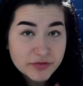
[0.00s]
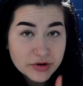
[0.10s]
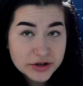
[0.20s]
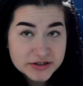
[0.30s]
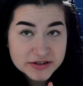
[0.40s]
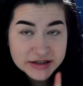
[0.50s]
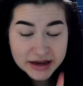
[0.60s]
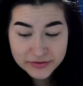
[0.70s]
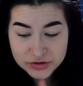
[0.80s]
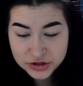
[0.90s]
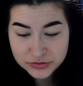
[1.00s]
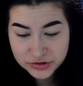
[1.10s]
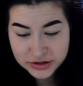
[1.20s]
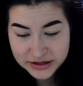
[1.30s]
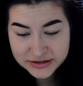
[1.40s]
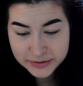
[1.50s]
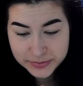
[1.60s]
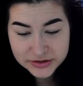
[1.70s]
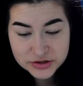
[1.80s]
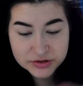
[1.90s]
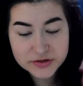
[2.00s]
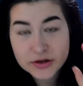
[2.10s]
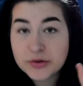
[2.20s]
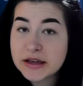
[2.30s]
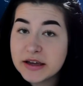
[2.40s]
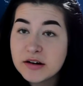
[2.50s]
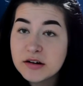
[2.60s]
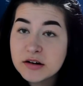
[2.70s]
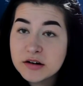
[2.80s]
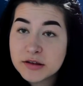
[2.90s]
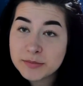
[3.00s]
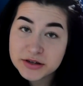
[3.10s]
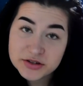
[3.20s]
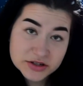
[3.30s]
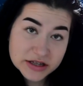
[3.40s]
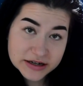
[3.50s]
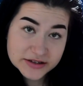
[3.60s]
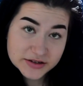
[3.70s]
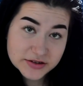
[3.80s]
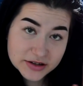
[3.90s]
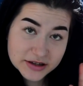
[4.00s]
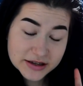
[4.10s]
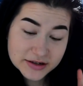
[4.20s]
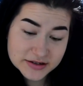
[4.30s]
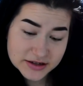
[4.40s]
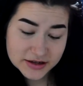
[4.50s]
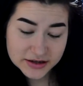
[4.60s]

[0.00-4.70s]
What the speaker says: first because I haven't shown you guys the pictures. So here are the pictures that I took and